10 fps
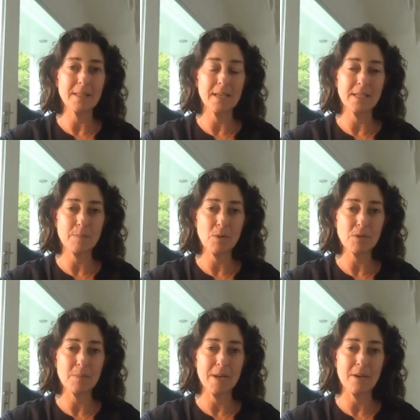that I spoke
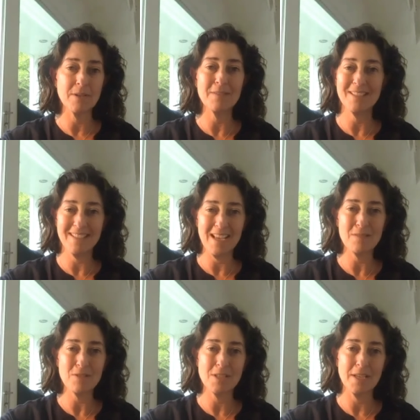about, even in
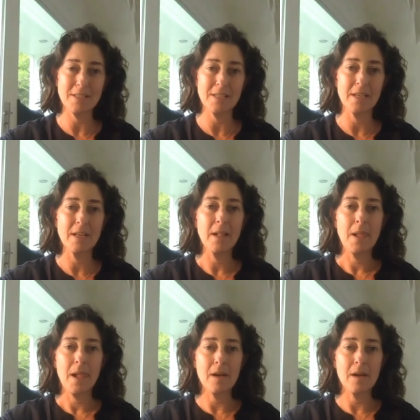advertising, yep.